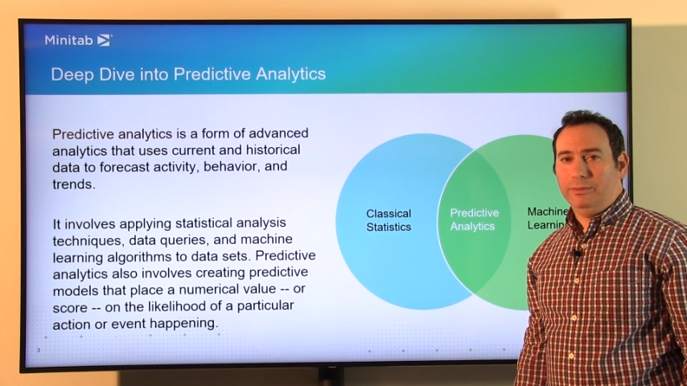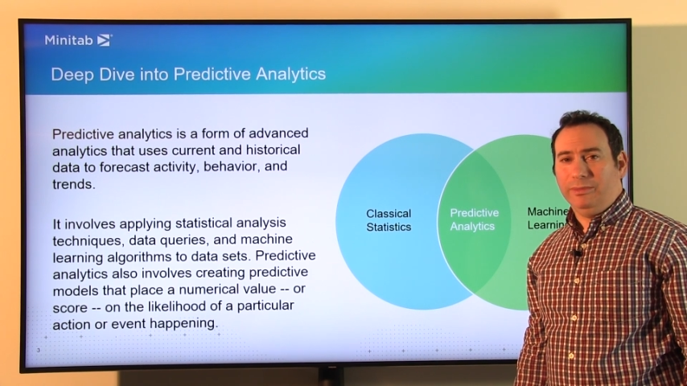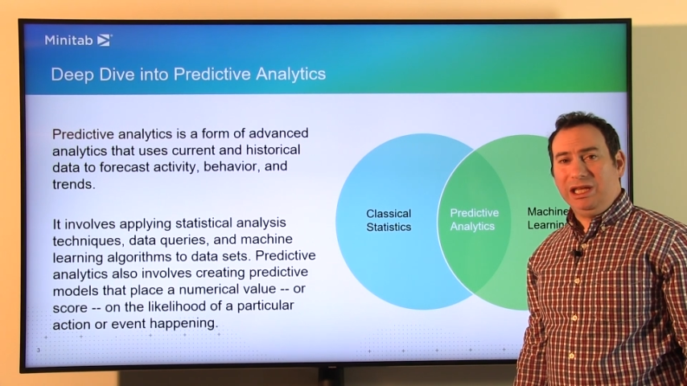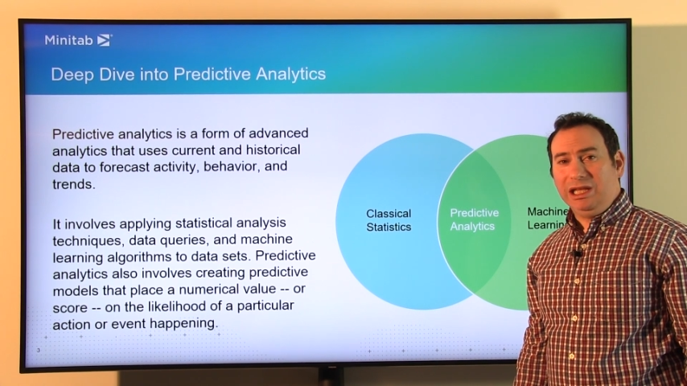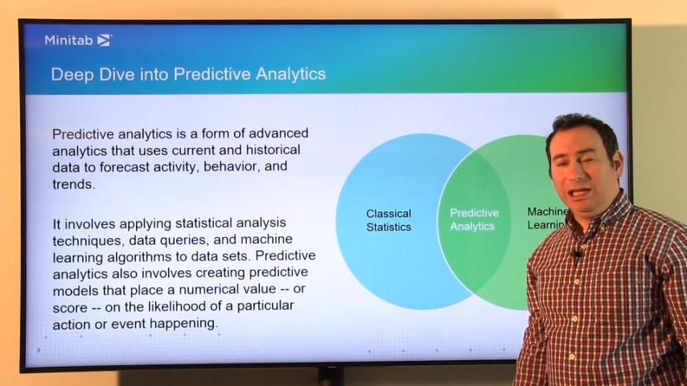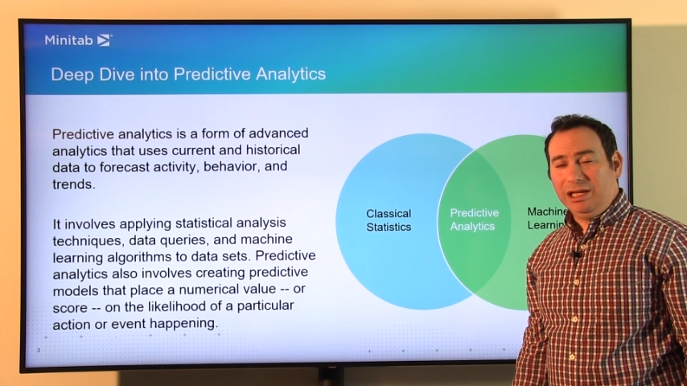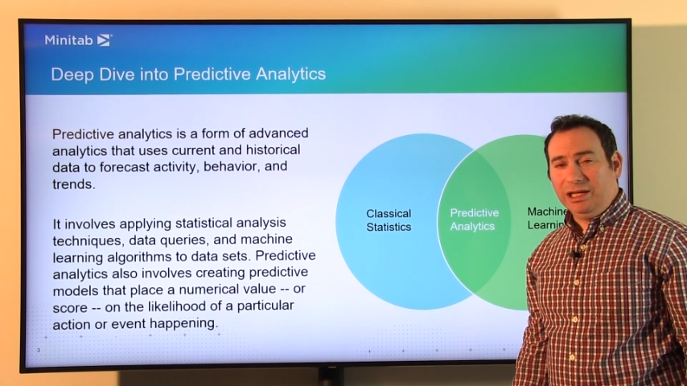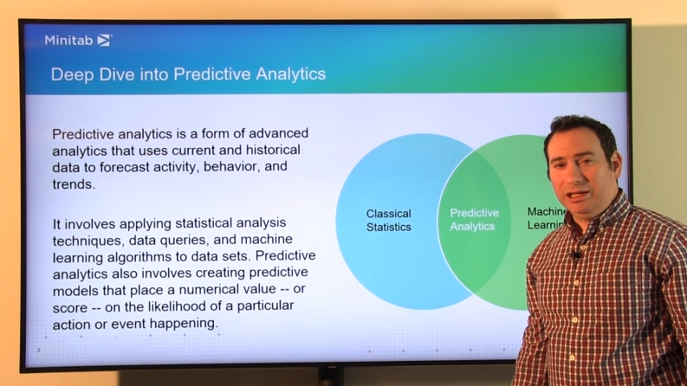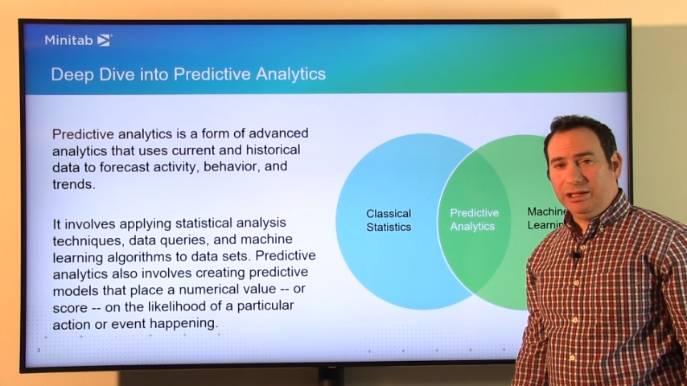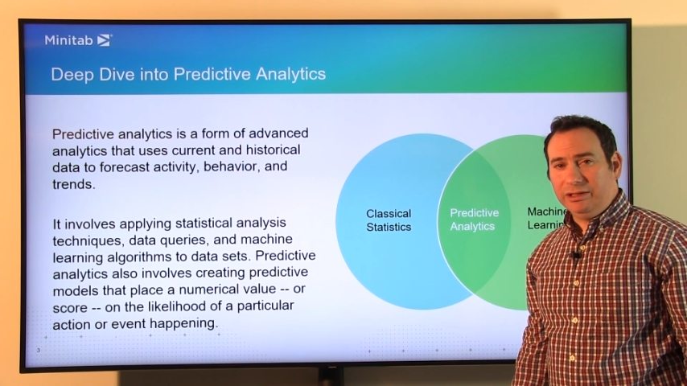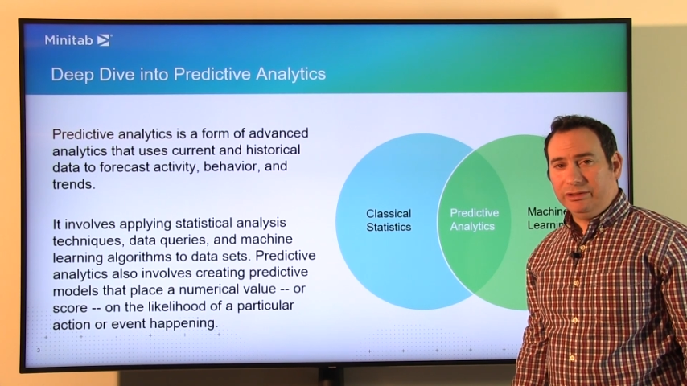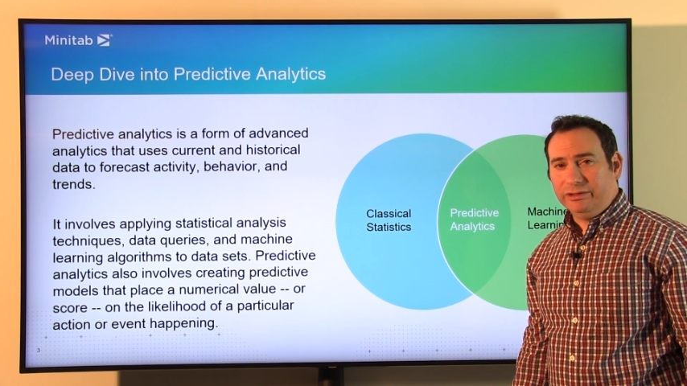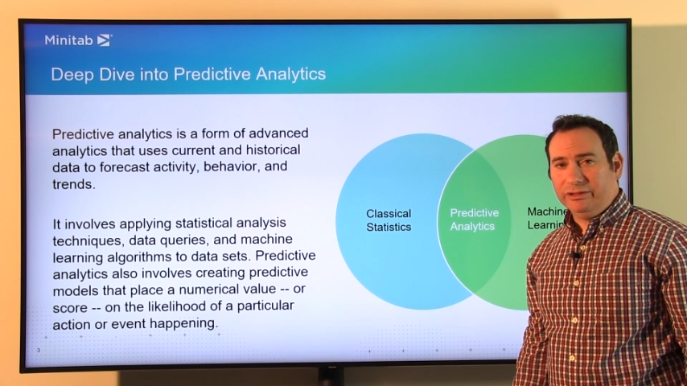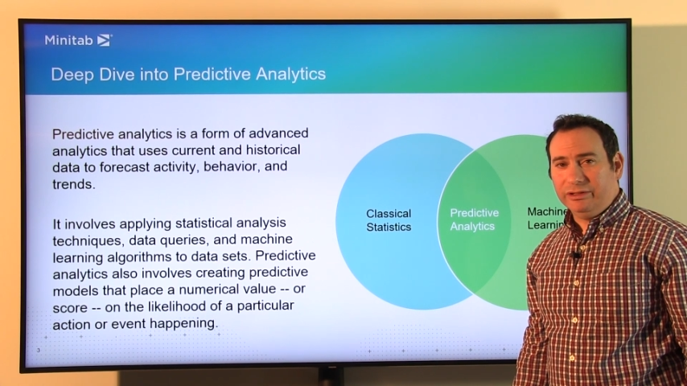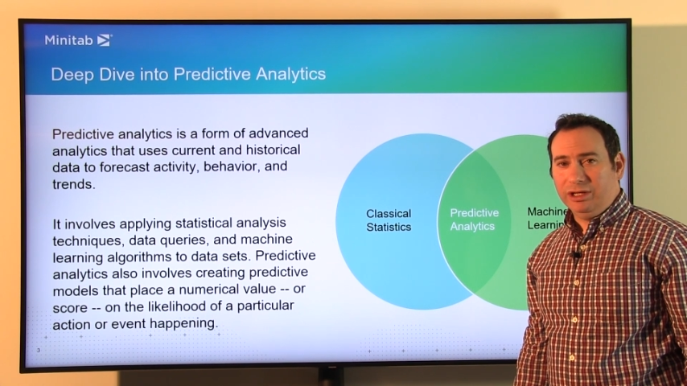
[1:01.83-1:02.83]

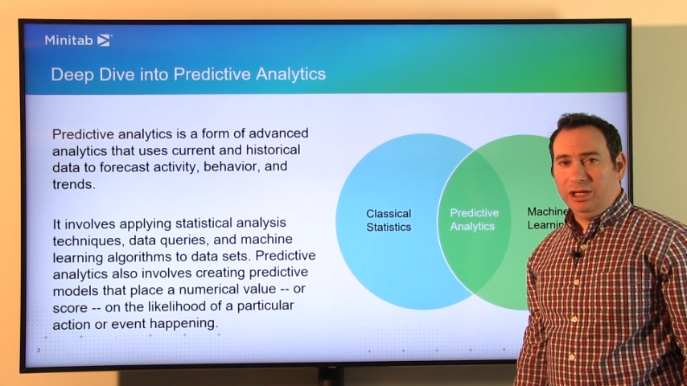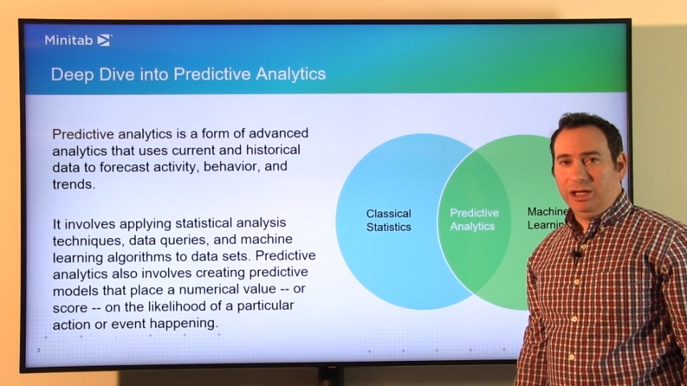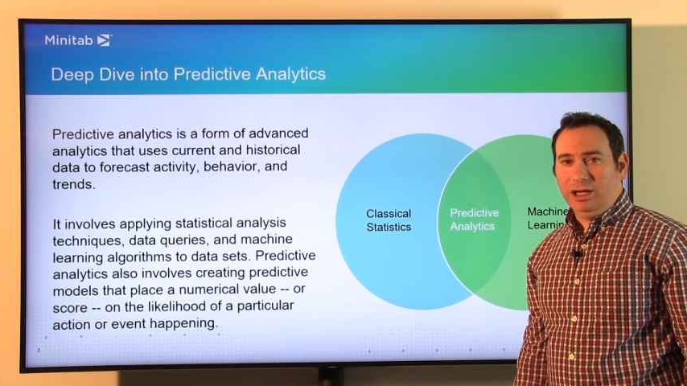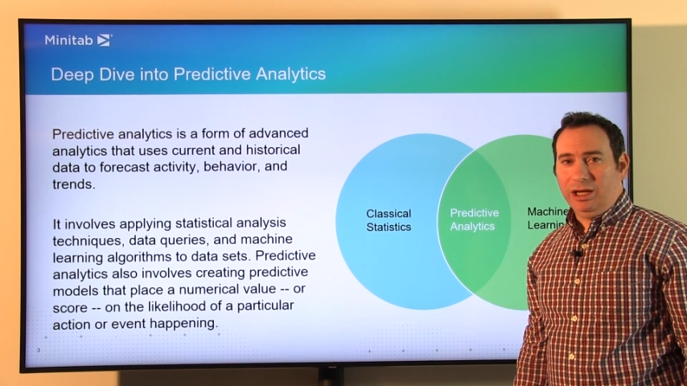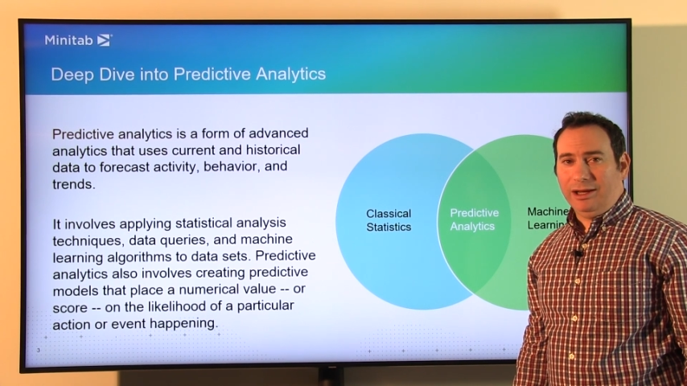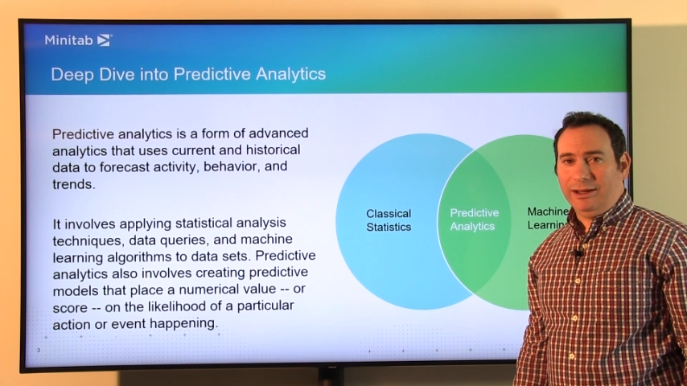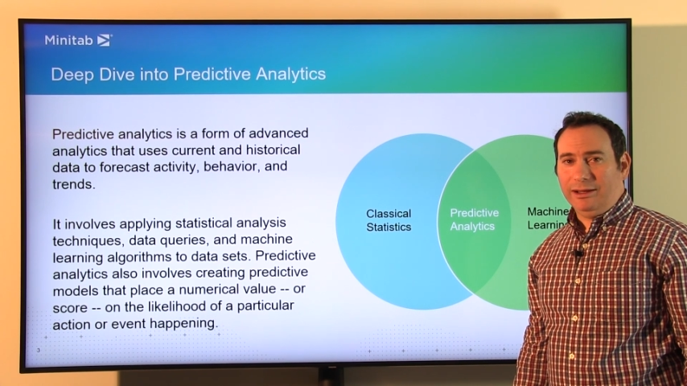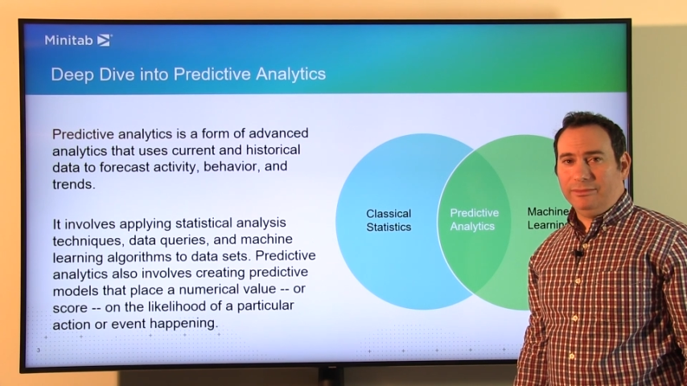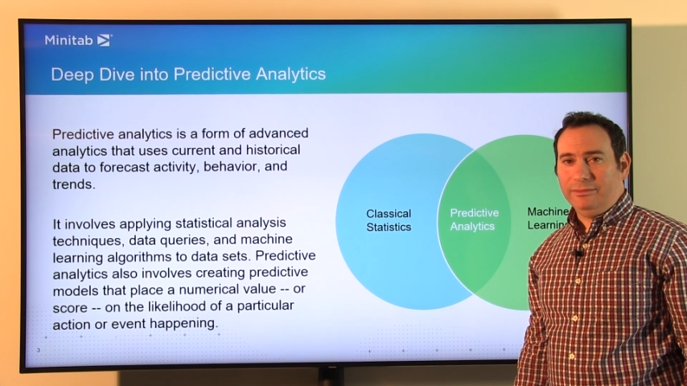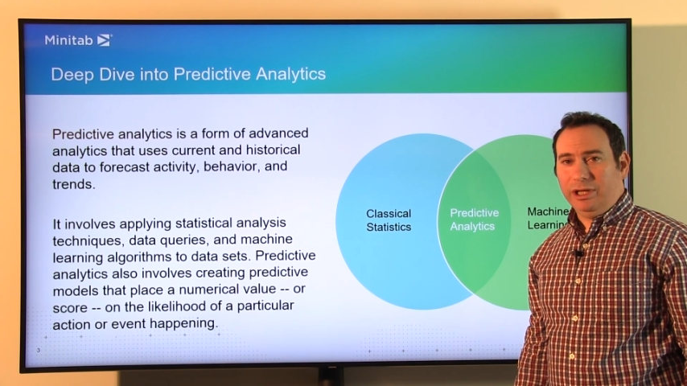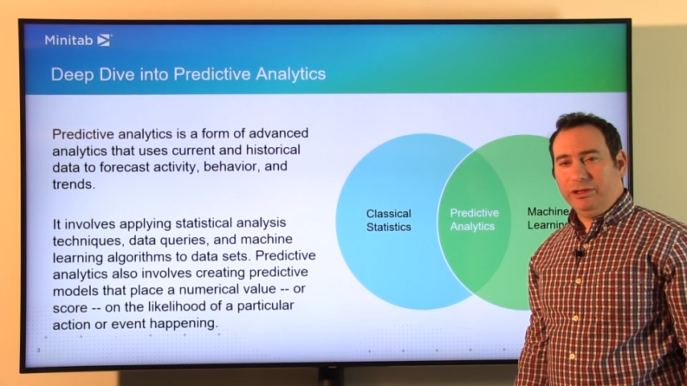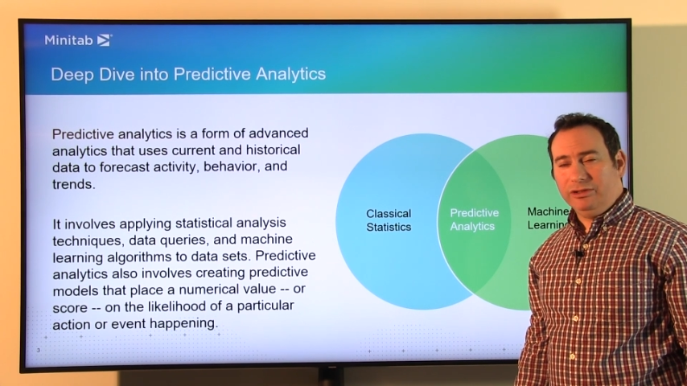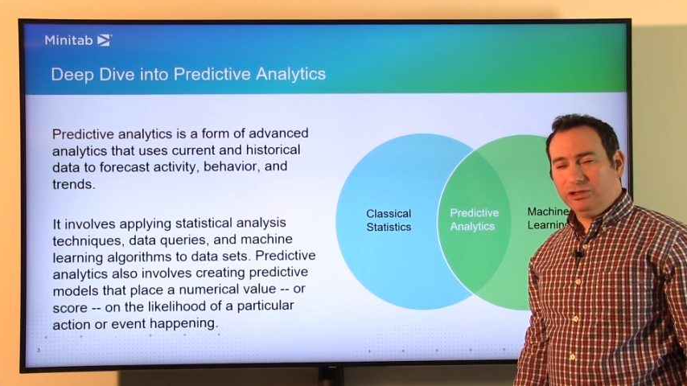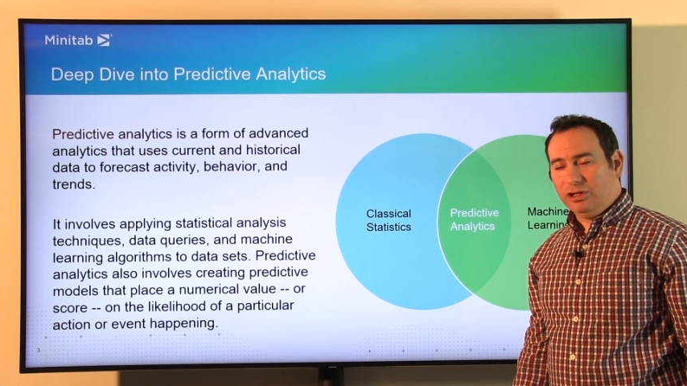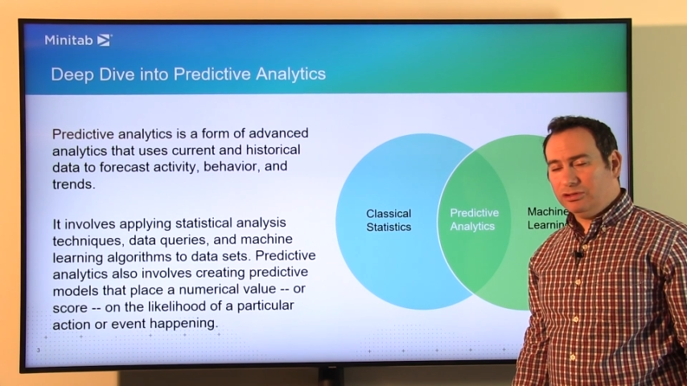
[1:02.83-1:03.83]
medians. Um,
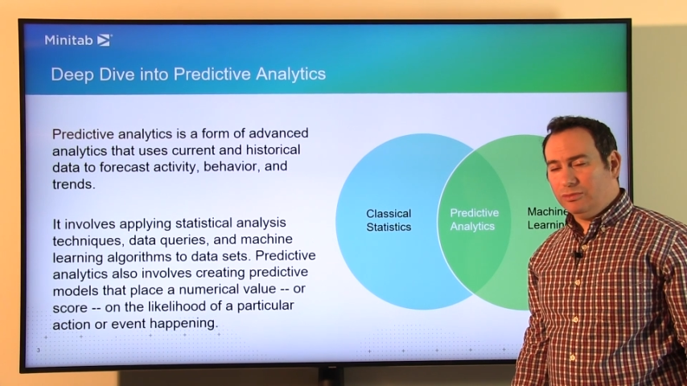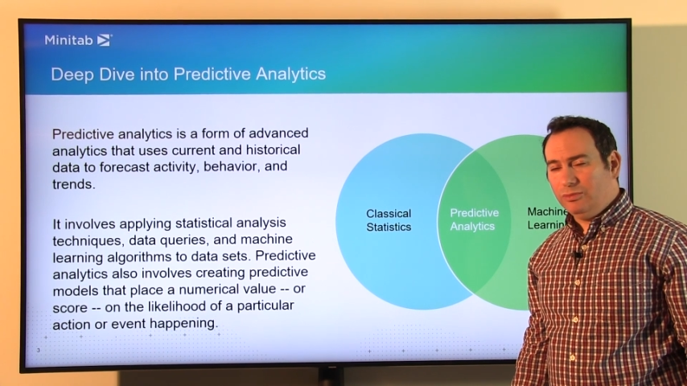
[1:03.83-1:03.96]
and there's also